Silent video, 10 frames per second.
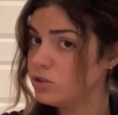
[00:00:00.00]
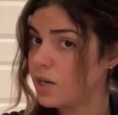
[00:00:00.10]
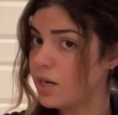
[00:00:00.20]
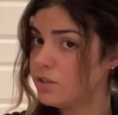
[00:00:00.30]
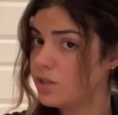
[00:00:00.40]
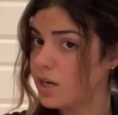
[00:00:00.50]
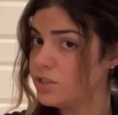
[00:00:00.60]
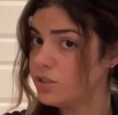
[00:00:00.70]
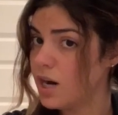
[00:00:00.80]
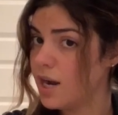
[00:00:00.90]
dry, dry,
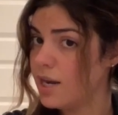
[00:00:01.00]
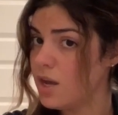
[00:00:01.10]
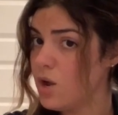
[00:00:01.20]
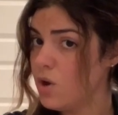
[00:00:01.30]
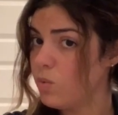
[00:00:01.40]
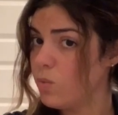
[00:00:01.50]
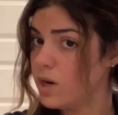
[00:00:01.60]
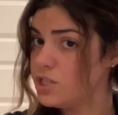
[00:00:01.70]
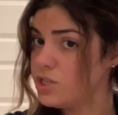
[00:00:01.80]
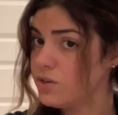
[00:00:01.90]
dry.
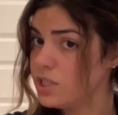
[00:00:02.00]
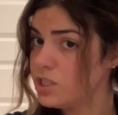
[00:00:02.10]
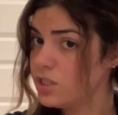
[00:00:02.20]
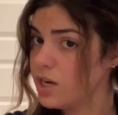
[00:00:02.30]
Once you get to your